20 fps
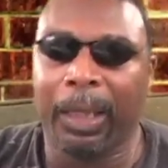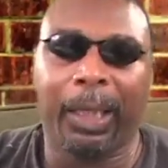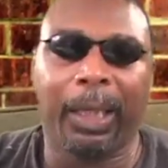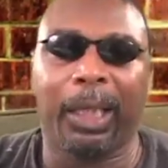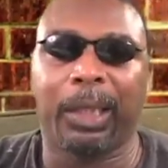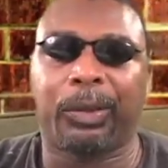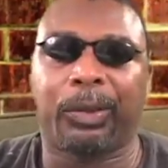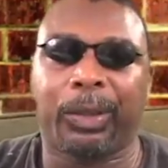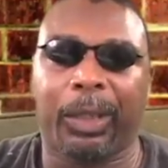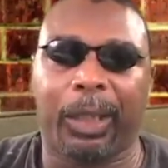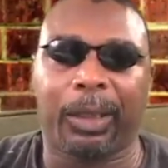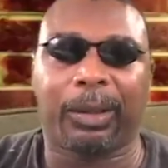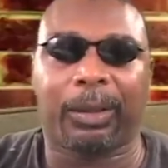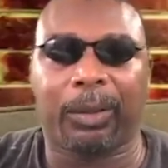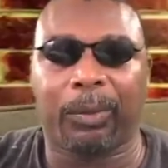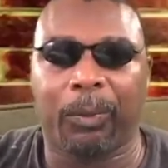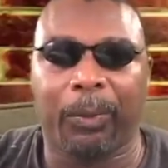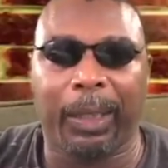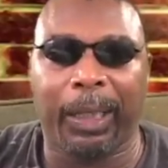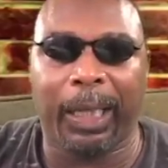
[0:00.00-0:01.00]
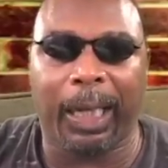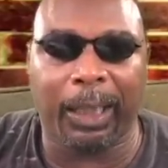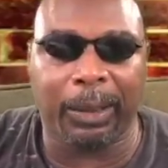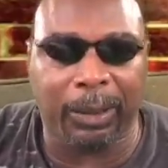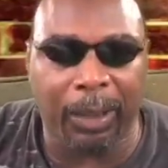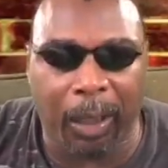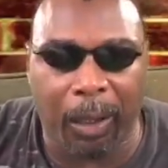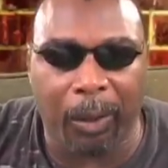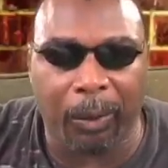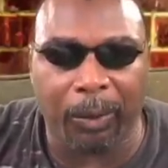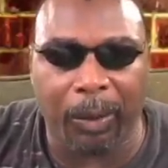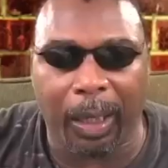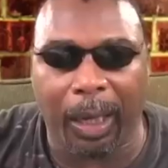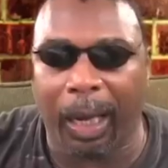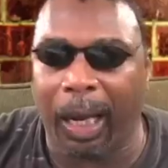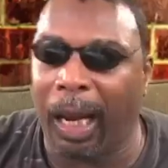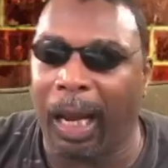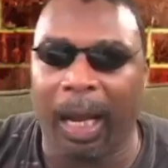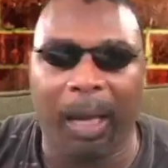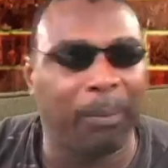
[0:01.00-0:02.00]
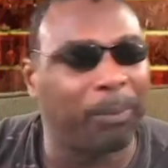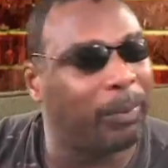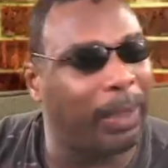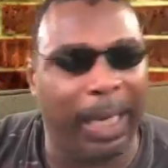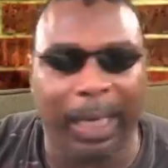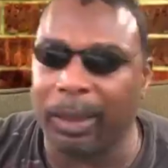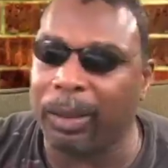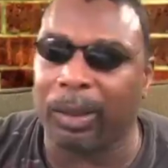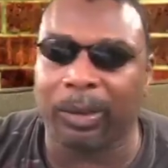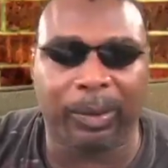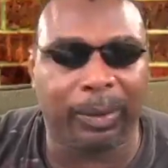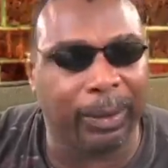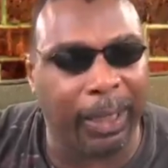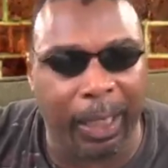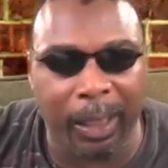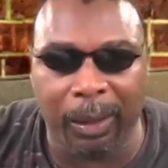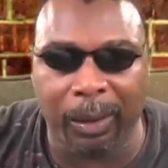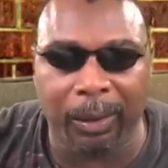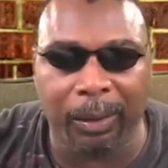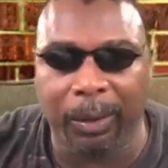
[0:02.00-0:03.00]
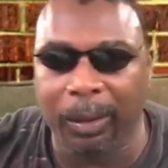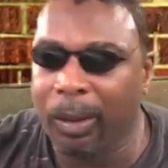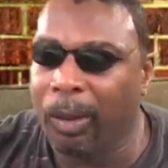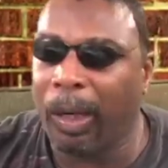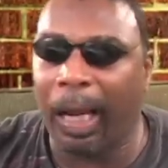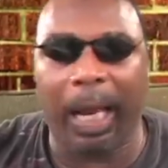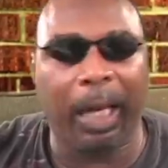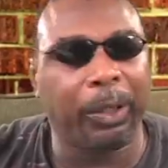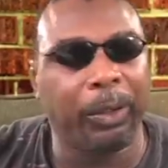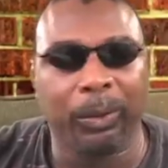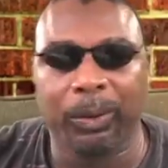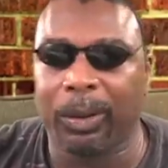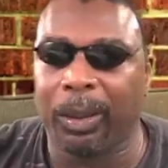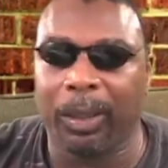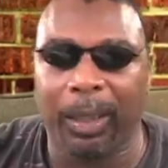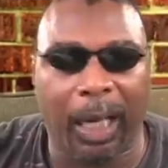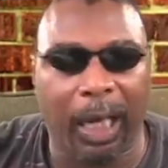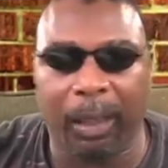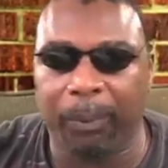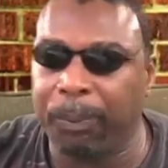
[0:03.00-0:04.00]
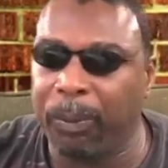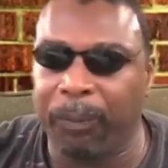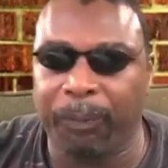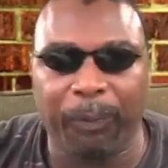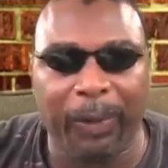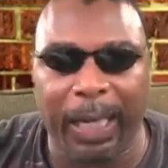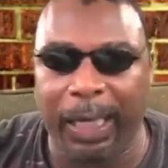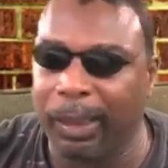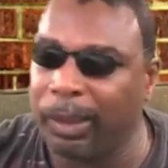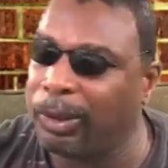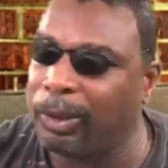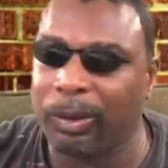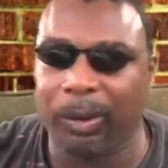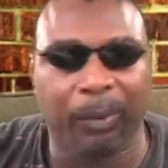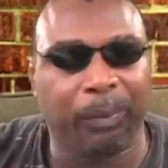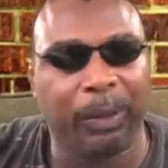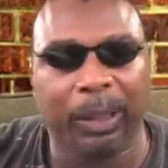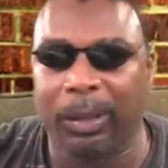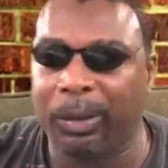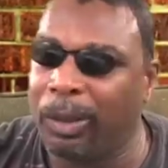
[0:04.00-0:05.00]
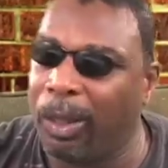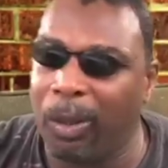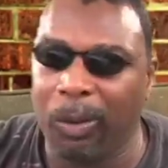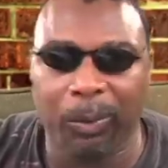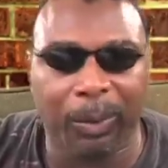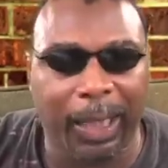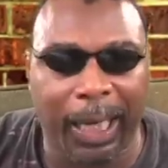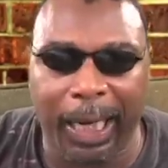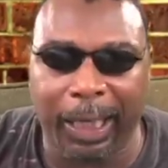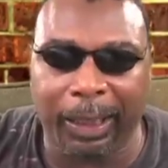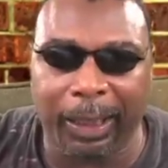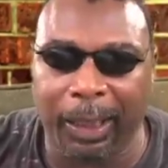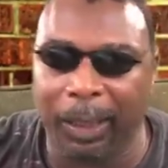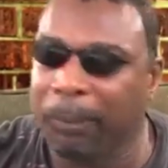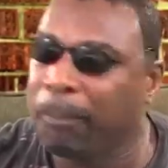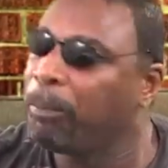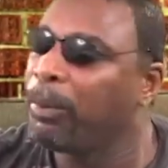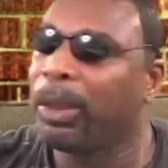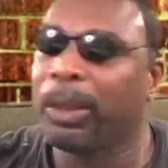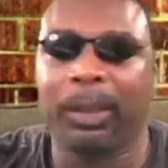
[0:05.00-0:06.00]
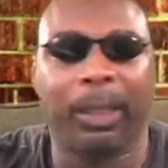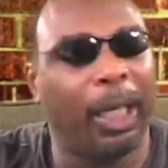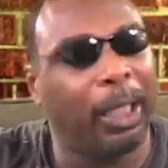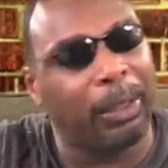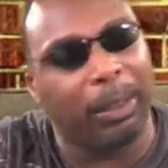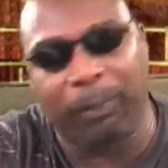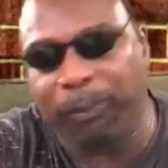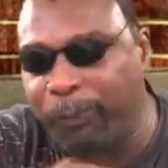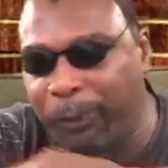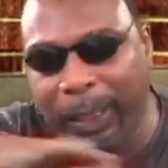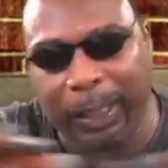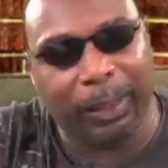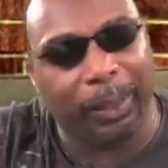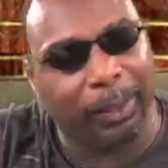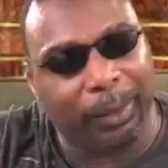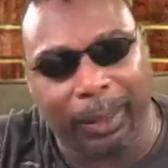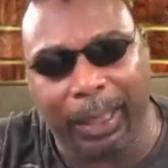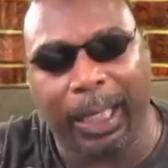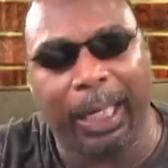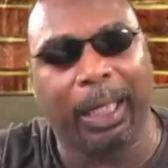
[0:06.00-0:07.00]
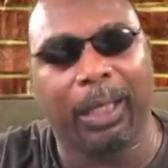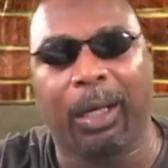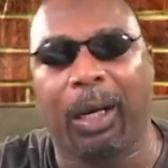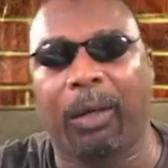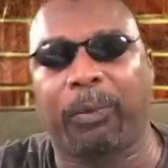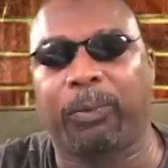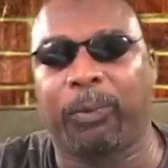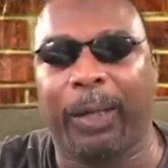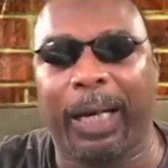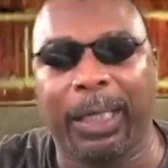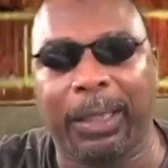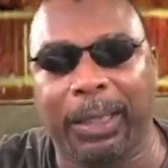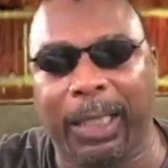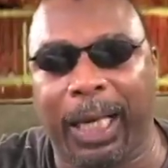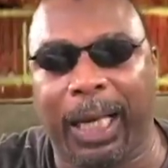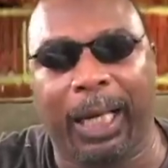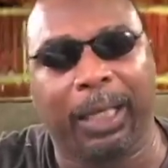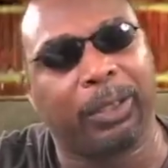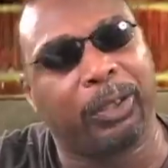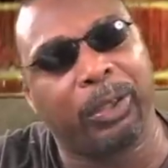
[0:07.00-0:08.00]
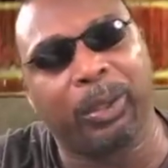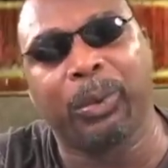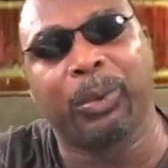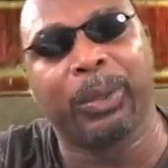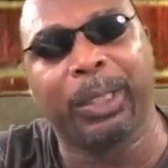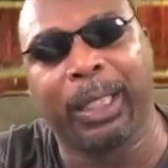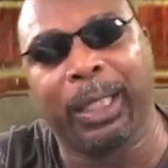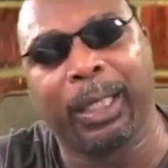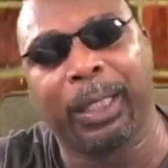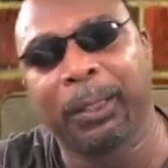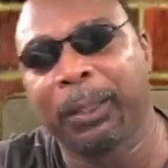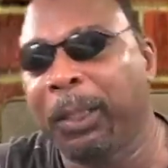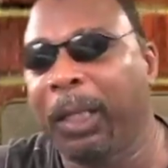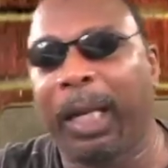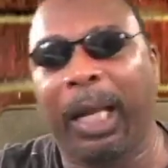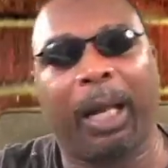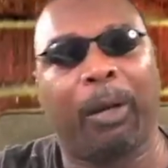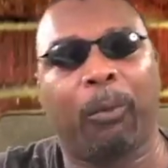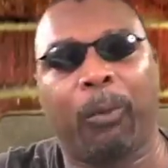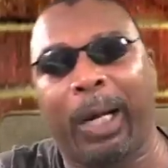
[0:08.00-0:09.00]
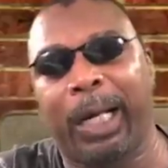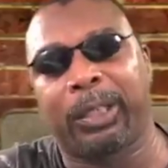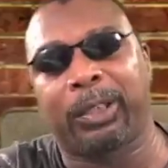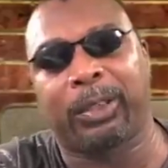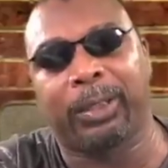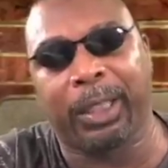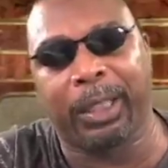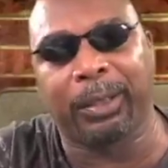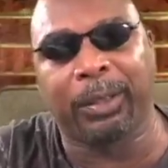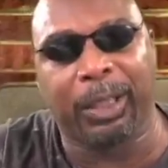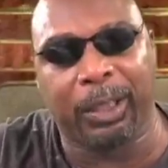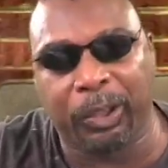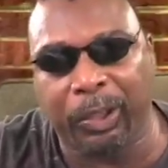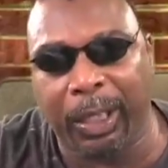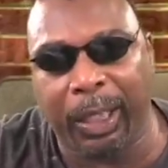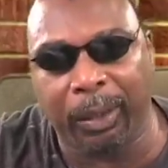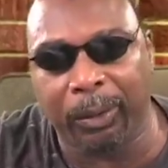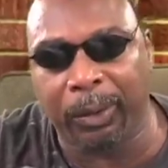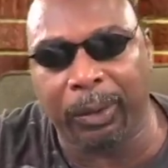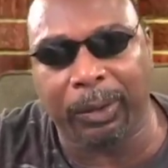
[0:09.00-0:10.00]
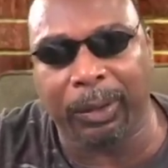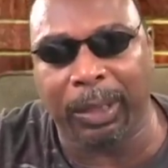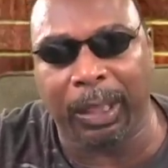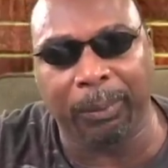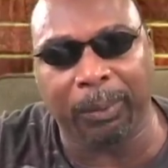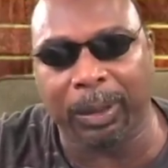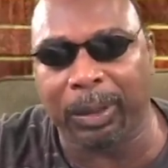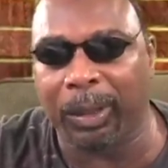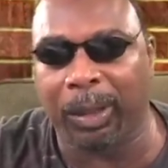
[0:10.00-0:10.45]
It's just the way I talk. I'm like a sailor. I use a lot of profanity, so if you don't like it, cut the off right now and tune in and watch Disney Channel or something.